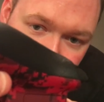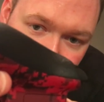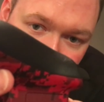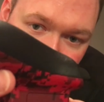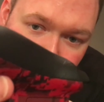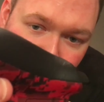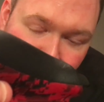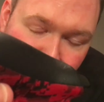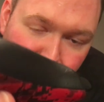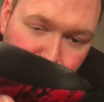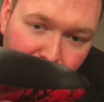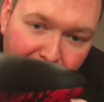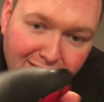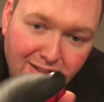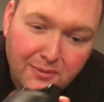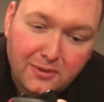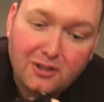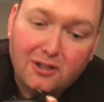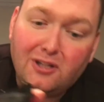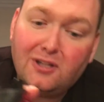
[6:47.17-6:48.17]
don't get
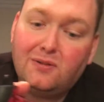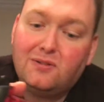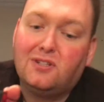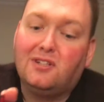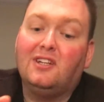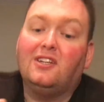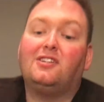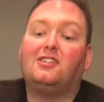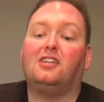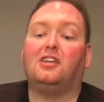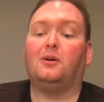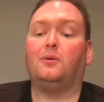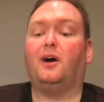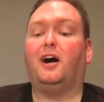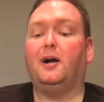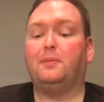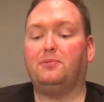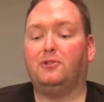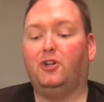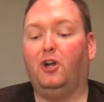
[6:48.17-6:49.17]
sweaty when you're using this. So
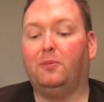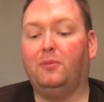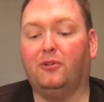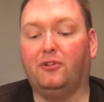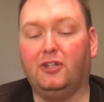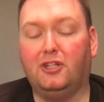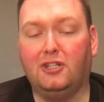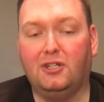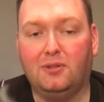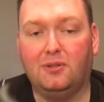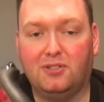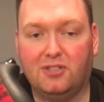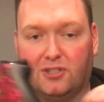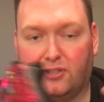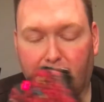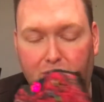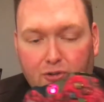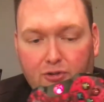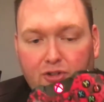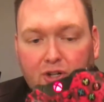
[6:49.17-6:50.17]
I predominantly use this
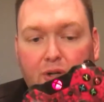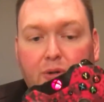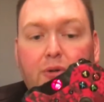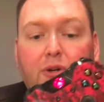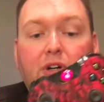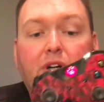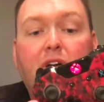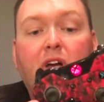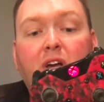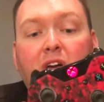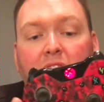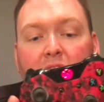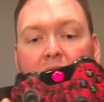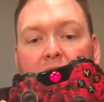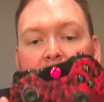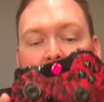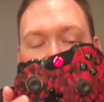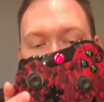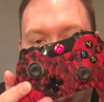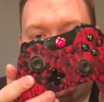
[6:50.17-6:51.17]
controller
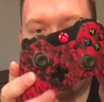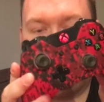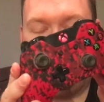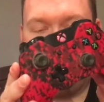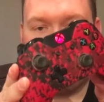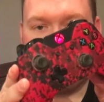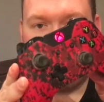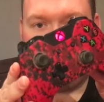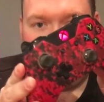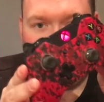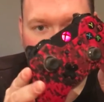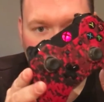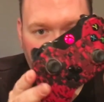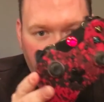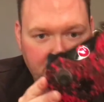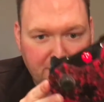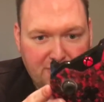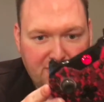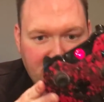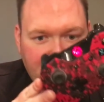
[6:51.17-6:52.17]
when playing Black
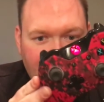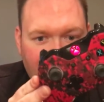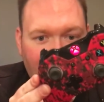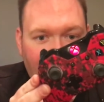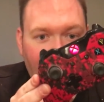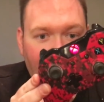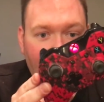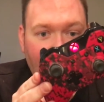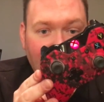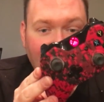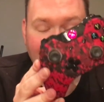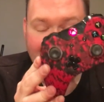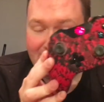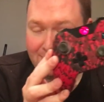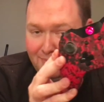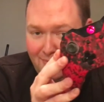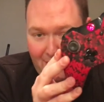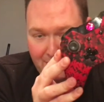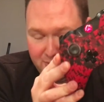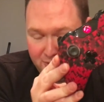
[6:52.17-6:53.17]
Ops, and it's
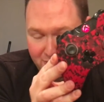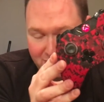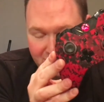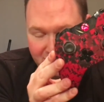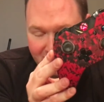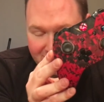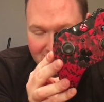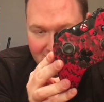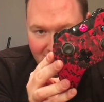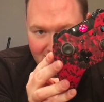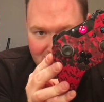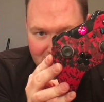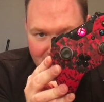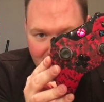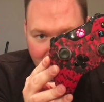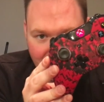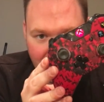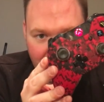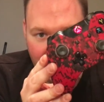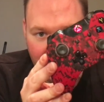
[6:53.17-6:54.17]
absolutely fantastic.
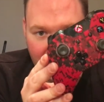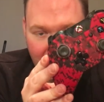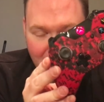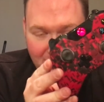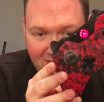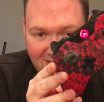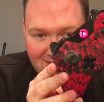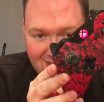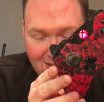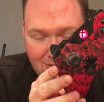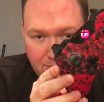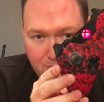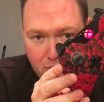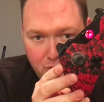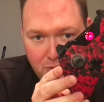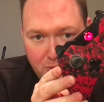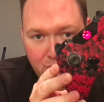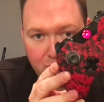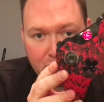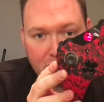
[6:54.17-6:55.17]
This is
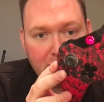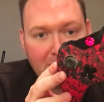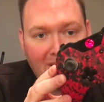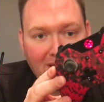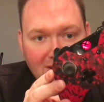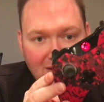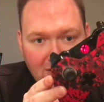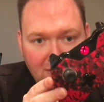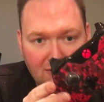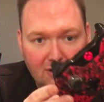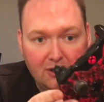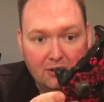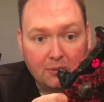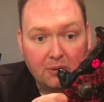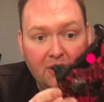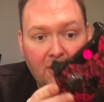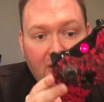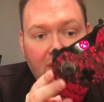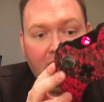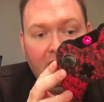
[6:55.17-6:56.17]
much more expensive though.
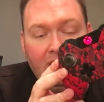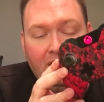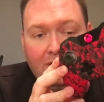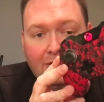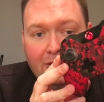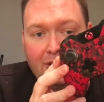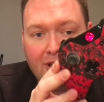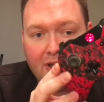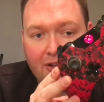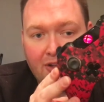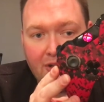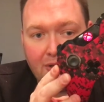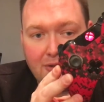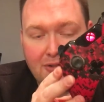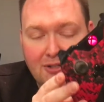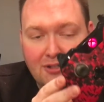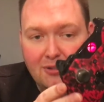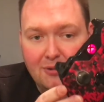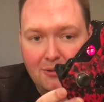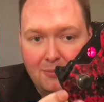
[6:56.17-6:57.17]
You're looking
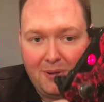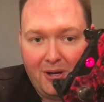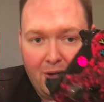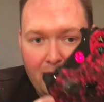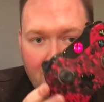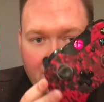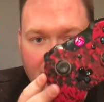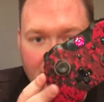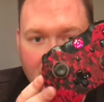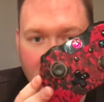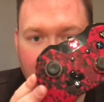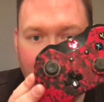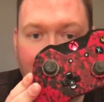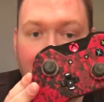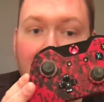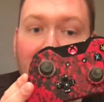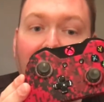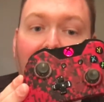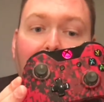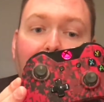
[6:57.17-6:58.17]
closer to about
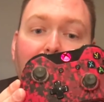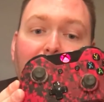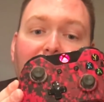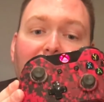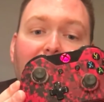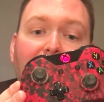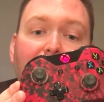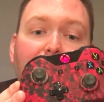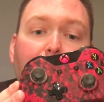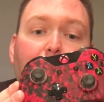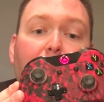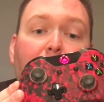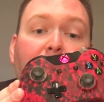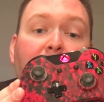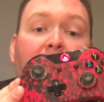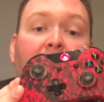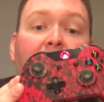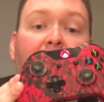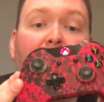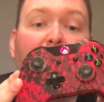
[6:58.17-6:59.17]
£120 for this one,
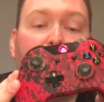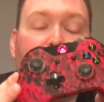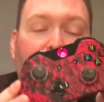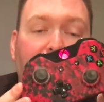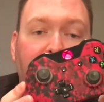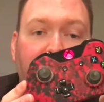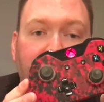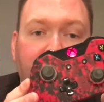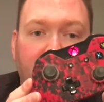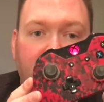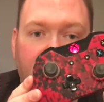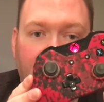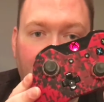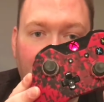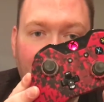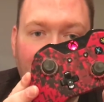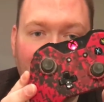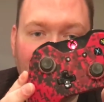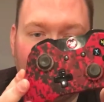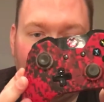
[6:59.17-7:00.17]
plus
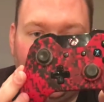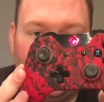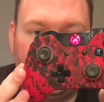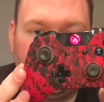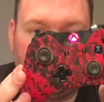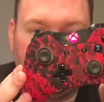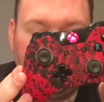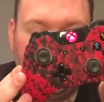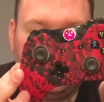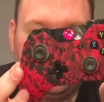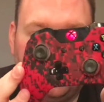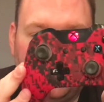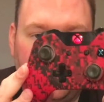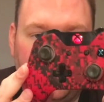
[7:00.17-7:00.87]
some international shipping